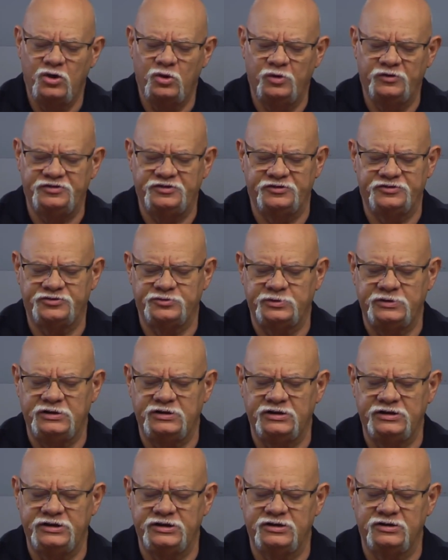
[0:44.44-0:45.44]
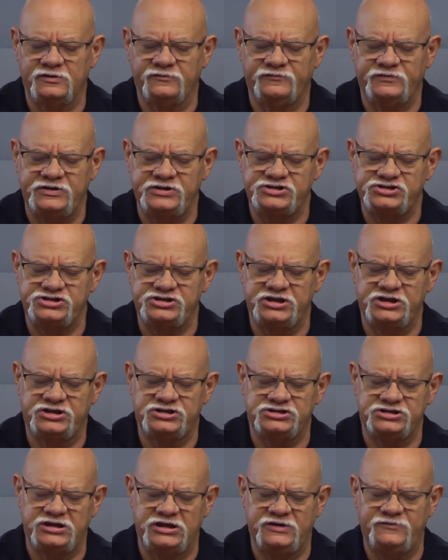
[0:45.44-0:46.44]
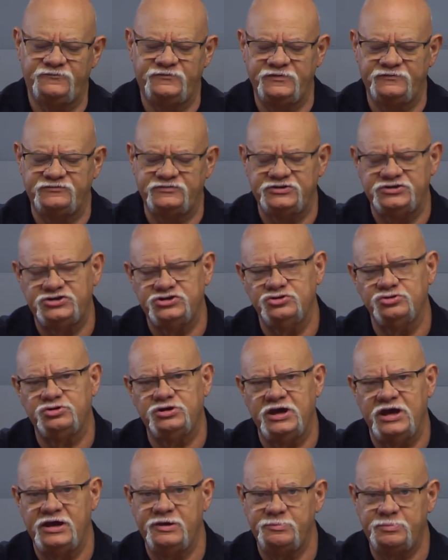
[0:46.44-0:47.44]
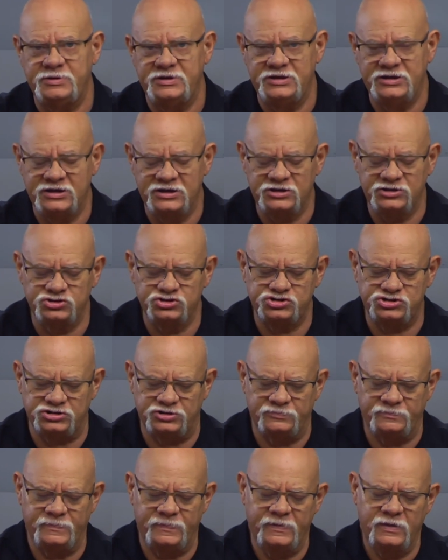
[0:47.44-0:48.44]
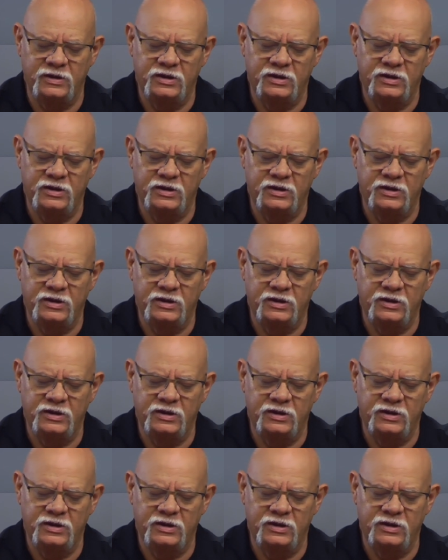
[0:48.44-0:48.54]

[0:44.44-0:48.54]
with a 3-liter V6 N52 KP engine.